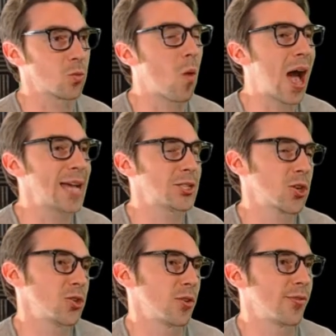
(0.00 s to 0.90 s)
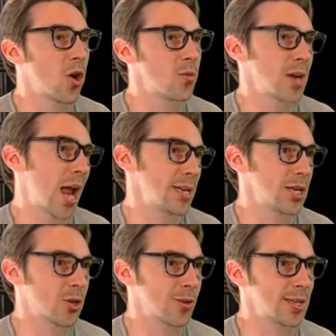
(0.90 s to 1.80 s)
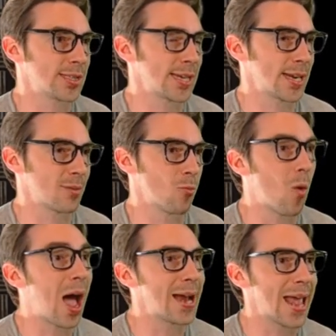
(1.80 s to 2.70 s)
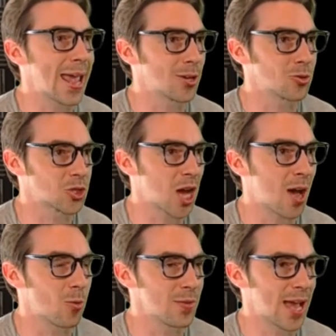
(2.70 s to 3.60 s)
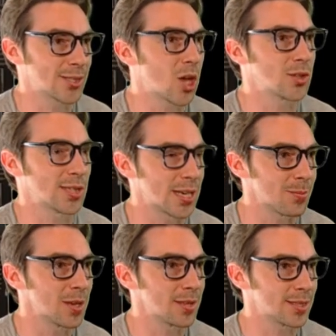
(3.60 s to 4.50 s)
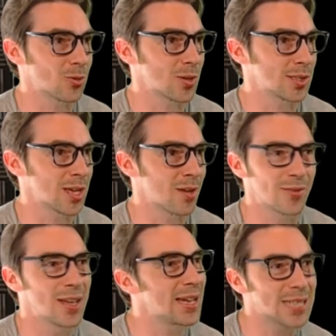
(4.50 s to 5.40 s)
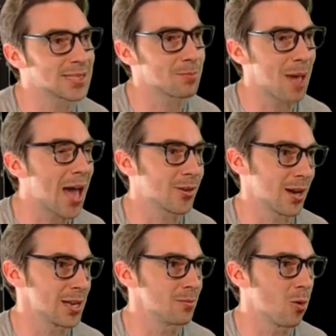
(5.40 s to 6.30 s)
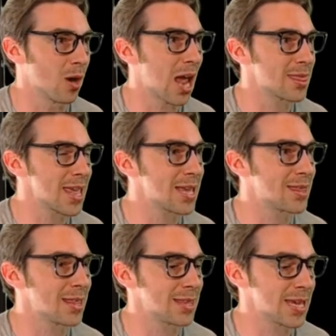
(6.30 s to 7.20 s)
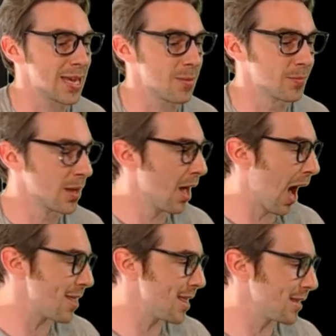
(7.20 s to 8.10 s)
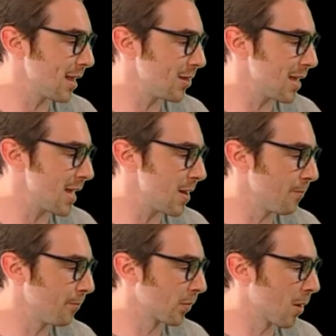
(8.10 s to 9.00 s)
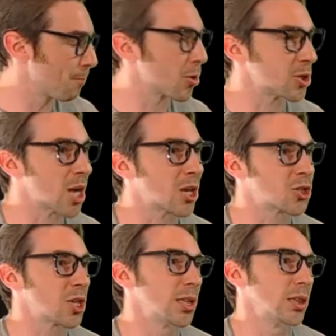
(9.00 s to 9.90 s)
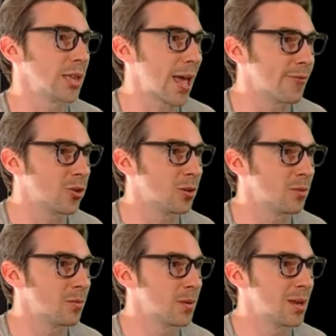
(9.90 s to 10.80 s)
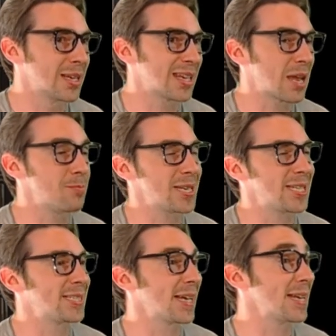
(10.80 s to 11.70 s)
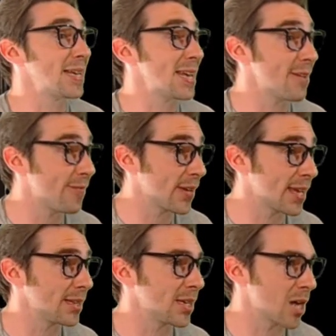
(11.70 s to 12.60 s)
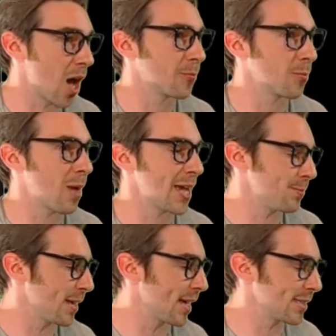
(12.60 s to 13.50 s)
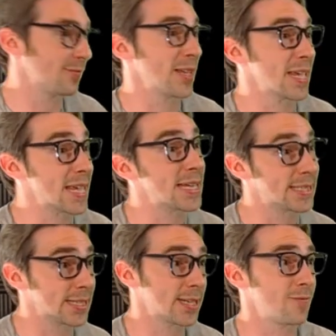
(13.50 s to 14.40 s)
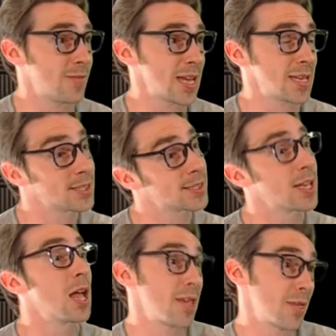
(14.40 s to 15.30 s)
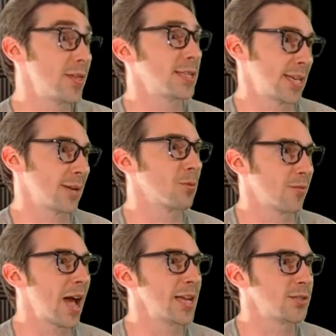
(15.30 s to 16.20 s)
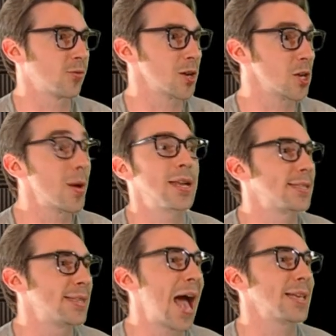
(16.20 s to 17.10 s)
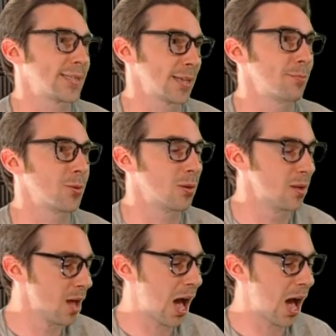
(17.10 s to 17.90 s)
Why turn your phone 90 degrees to get a wide angle shot when that's all cinema and this sort of stuff? It doesn't matter anymore. I think that the I think that the production level can be significantly compromised because of the ease and convenience that this thing provides for you. And it's that simple.